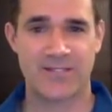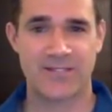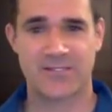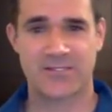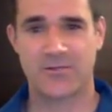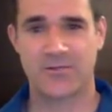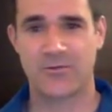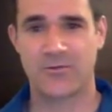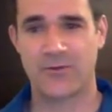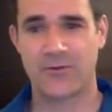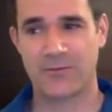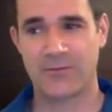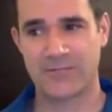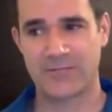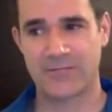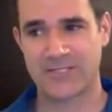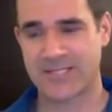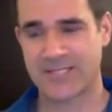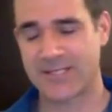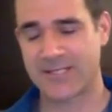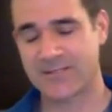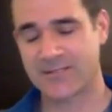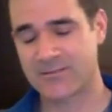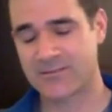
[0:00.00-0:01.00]
So I'm going to
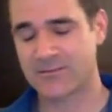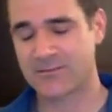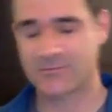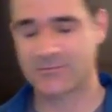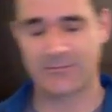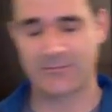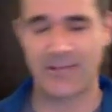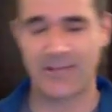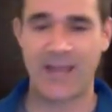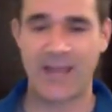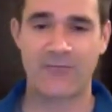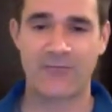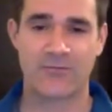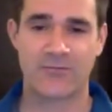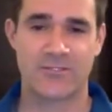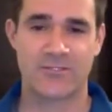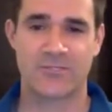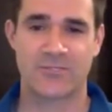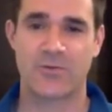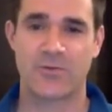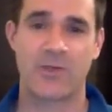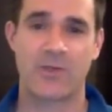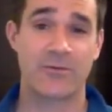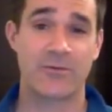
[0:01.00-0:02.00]
say average is
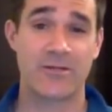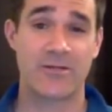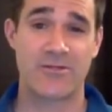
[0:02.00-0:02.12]
probably